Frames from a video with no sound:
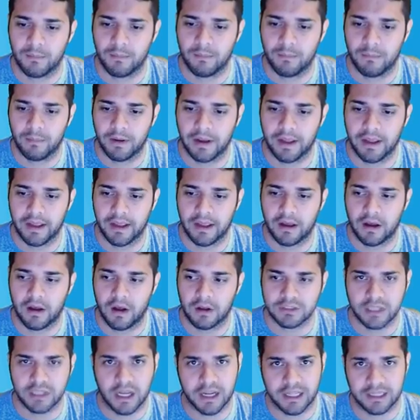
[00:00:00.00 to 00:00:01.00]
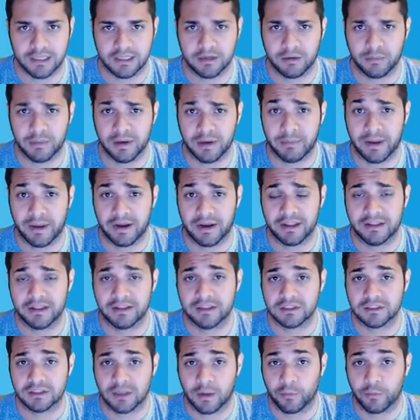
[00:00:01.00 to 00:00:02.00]
but I'll talk a little bit about it in
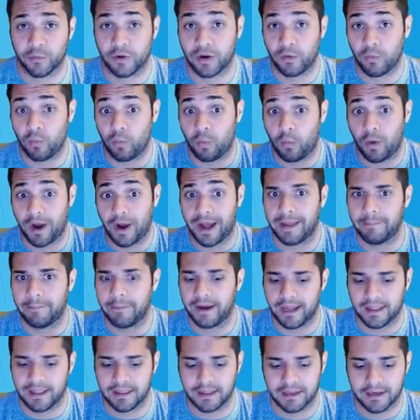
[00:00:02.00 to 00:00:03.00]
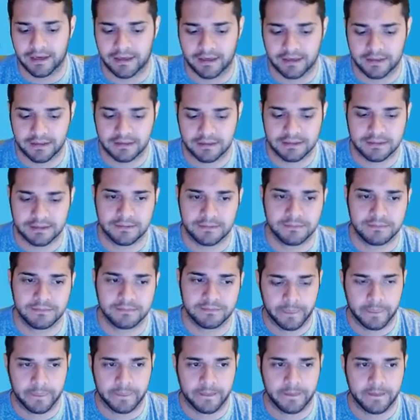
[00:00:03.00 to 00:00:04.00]
the summary of why I'm highlighting it.
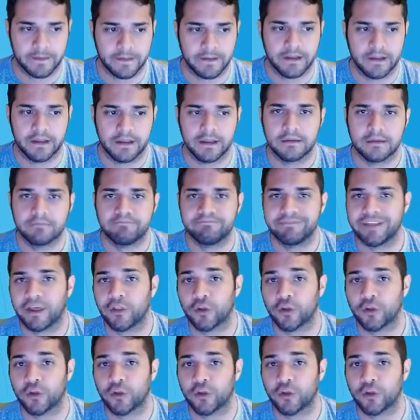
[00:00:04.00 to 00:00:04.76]
Now